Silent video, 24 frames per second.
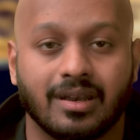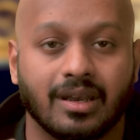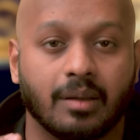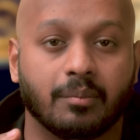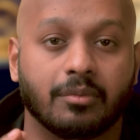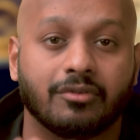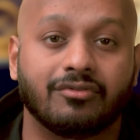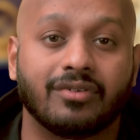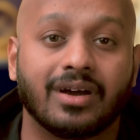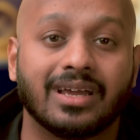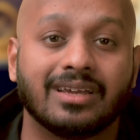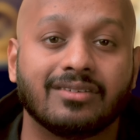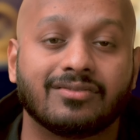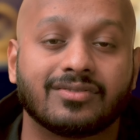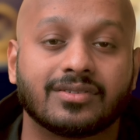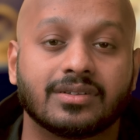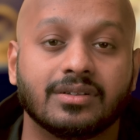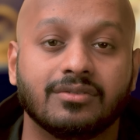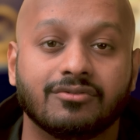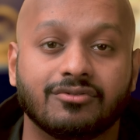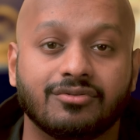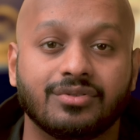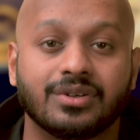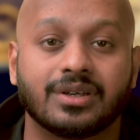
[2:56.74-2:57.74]
Number 5,
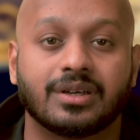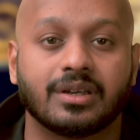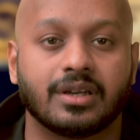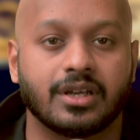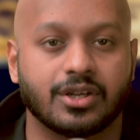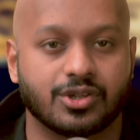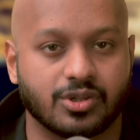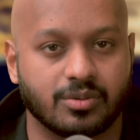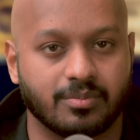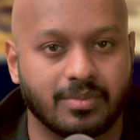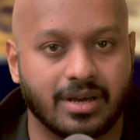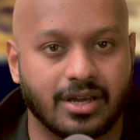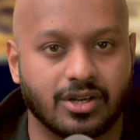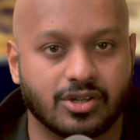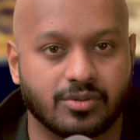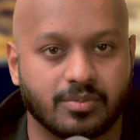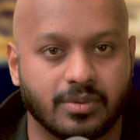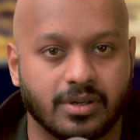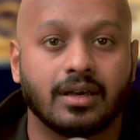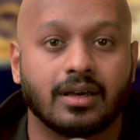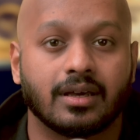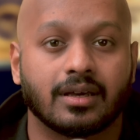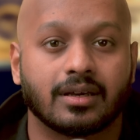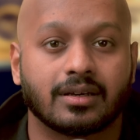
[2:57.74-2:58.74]
configuration
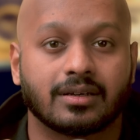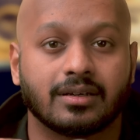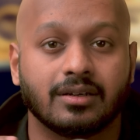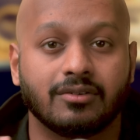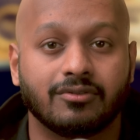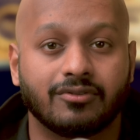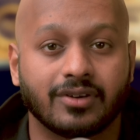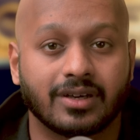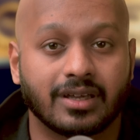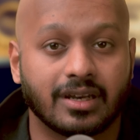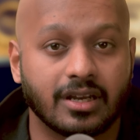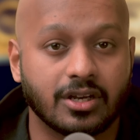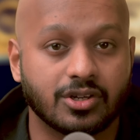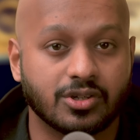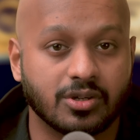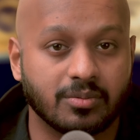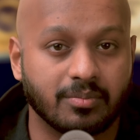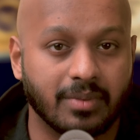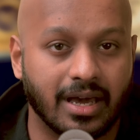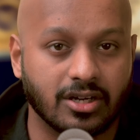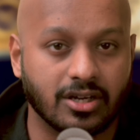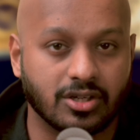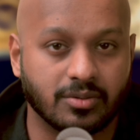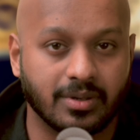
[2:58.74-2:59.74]
management. Configuration
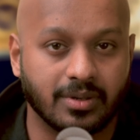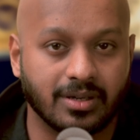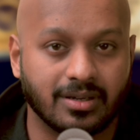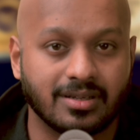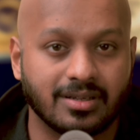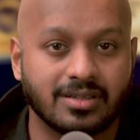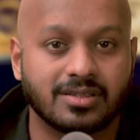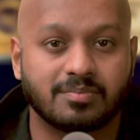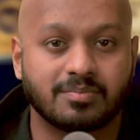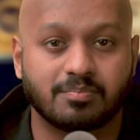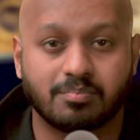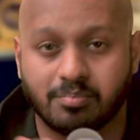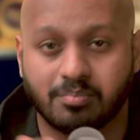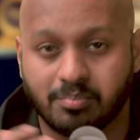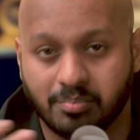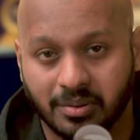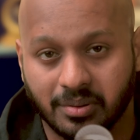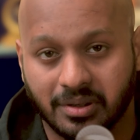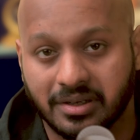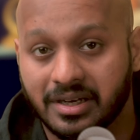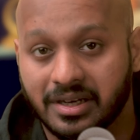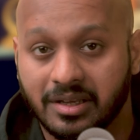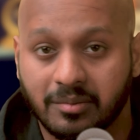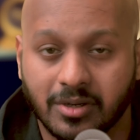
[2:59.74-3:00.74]
management is
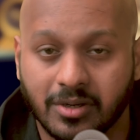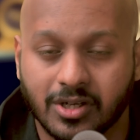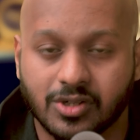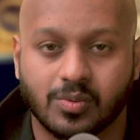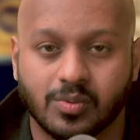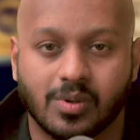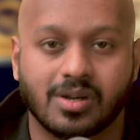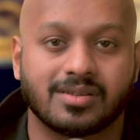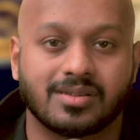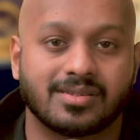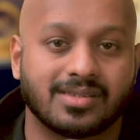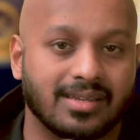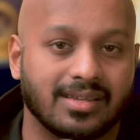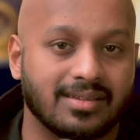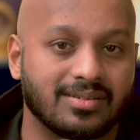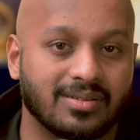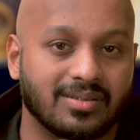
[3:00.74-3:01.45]
pretty much what it says